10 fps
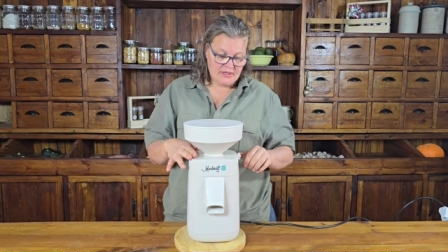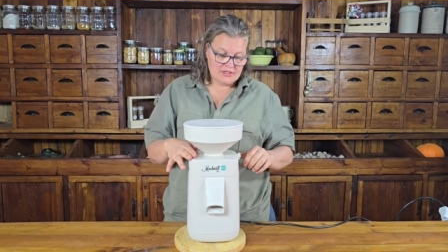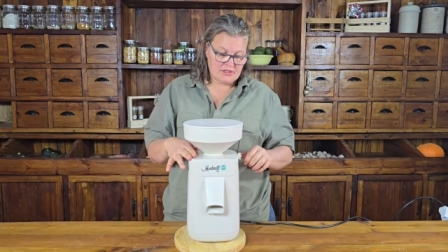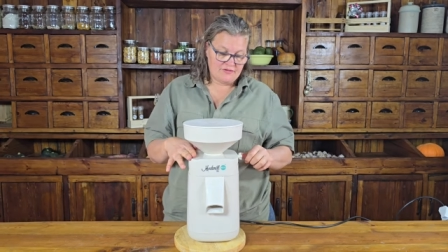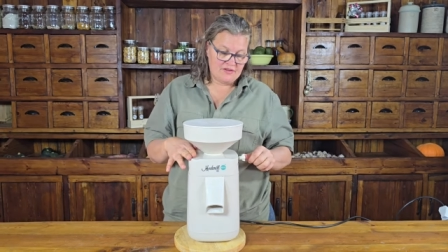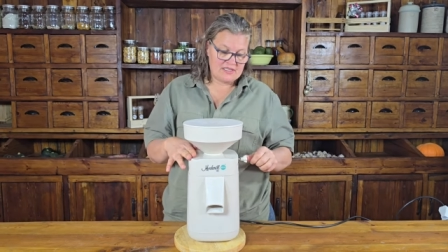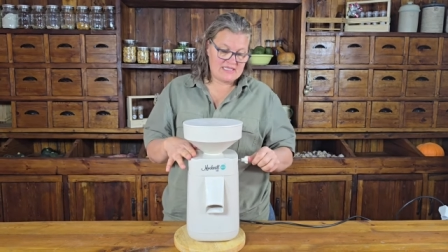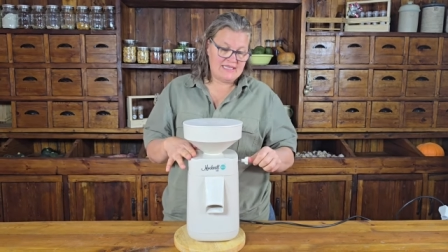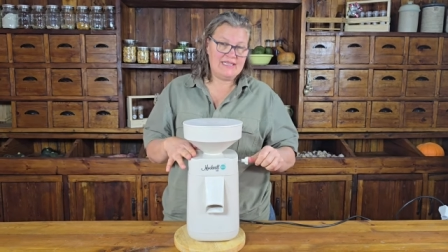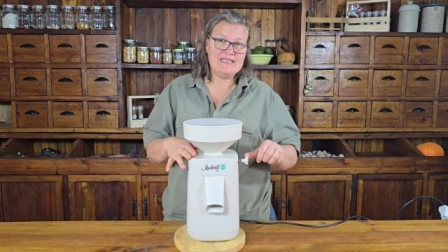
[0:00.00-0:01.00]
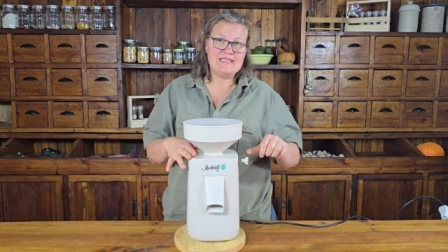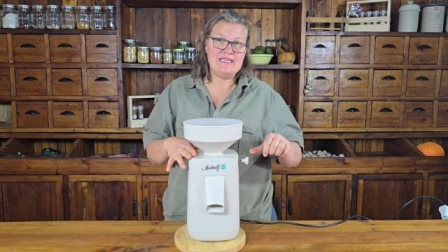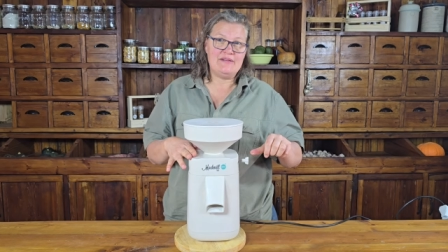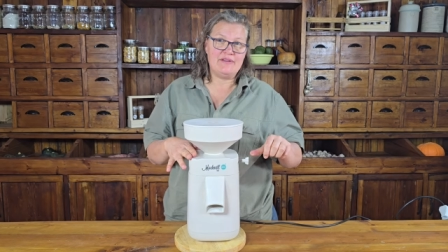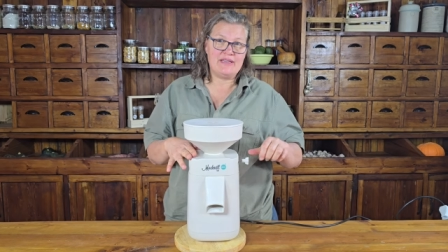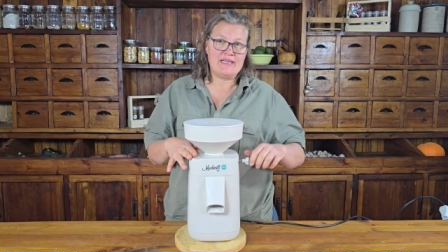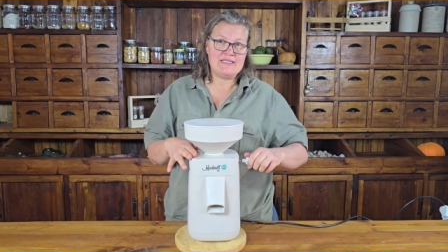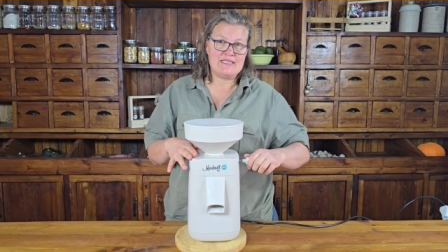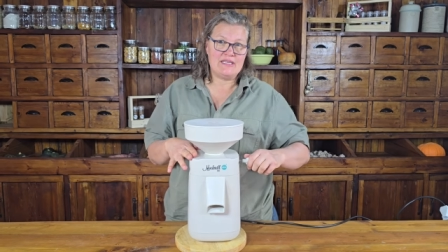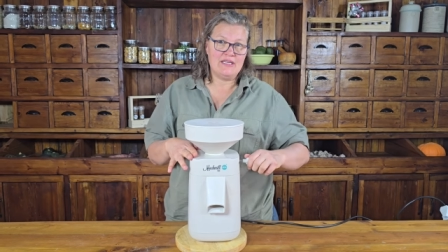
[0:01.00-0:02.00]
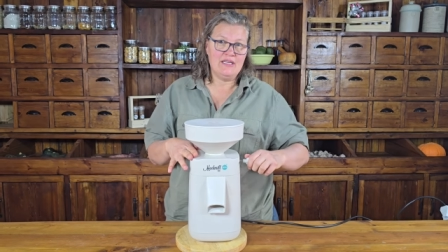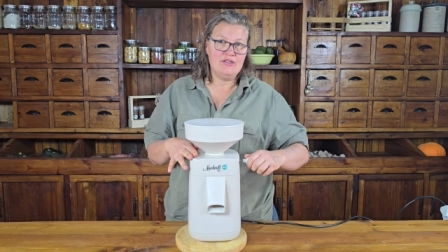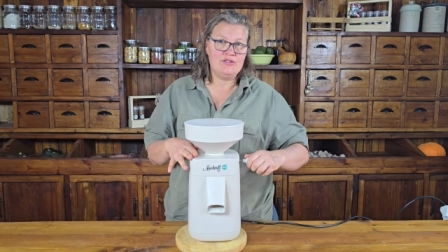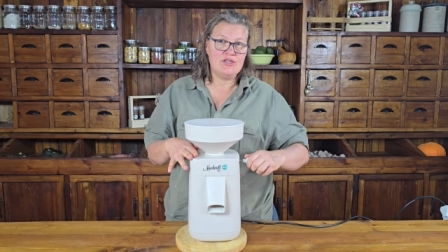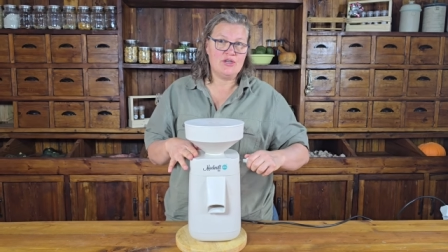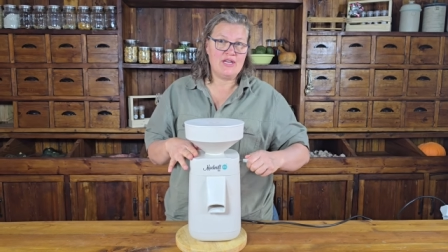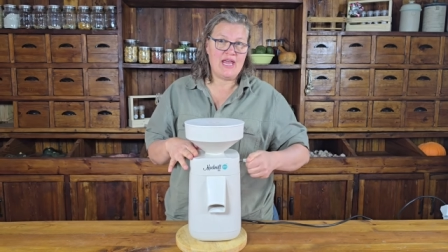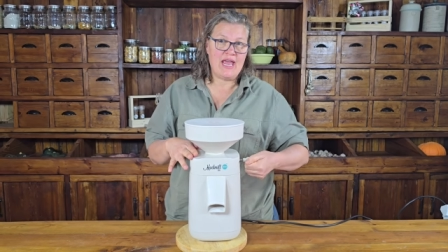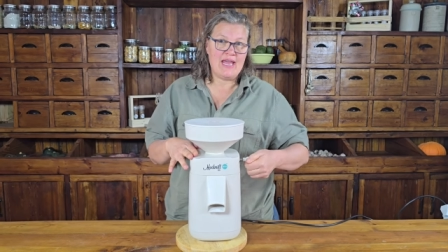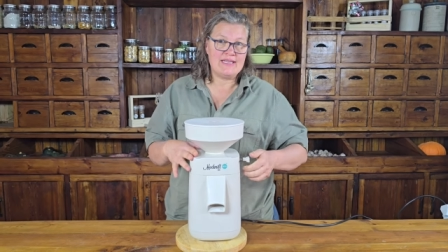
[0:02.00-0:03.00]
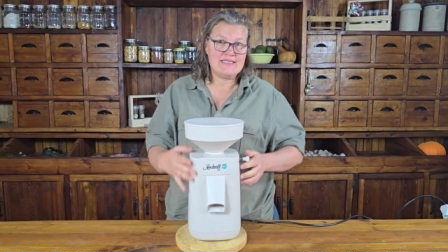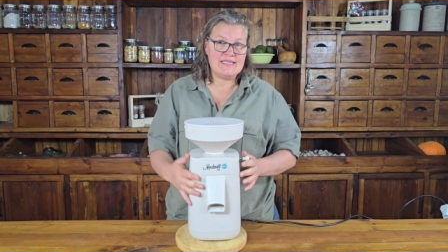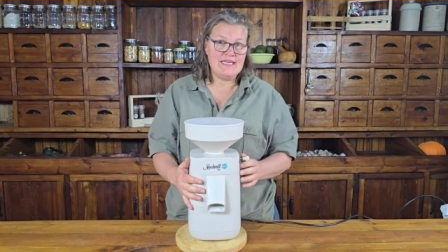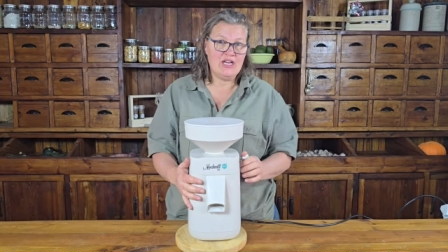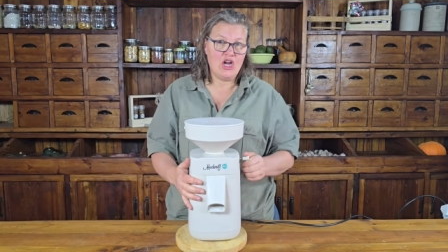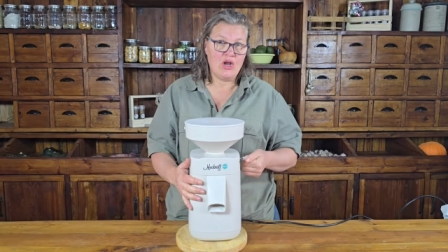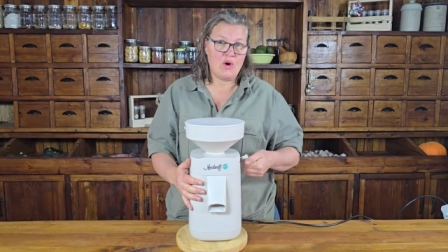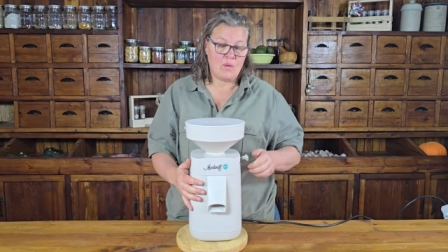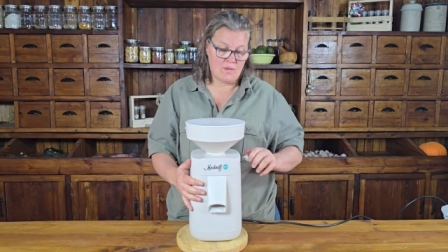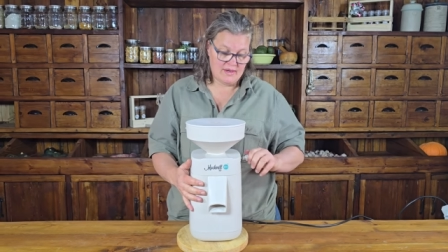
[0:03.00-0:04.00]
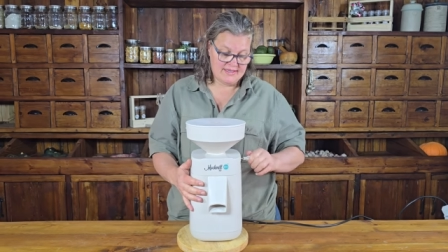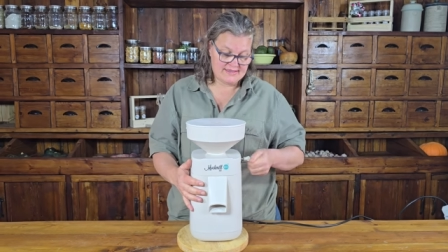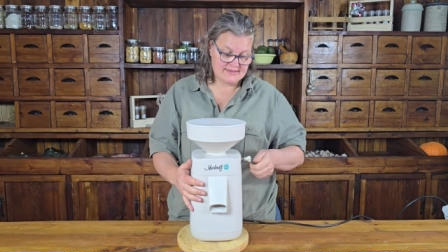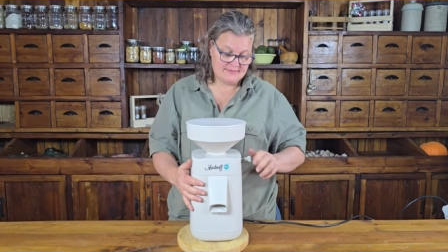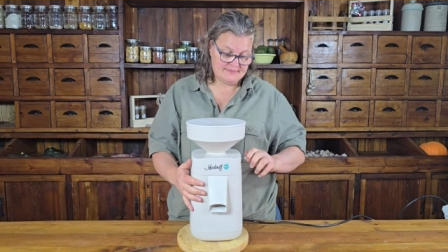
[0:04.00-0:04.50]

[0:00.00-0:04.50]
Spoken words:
So firstly, this lever that is here, you turn anti-clockwise.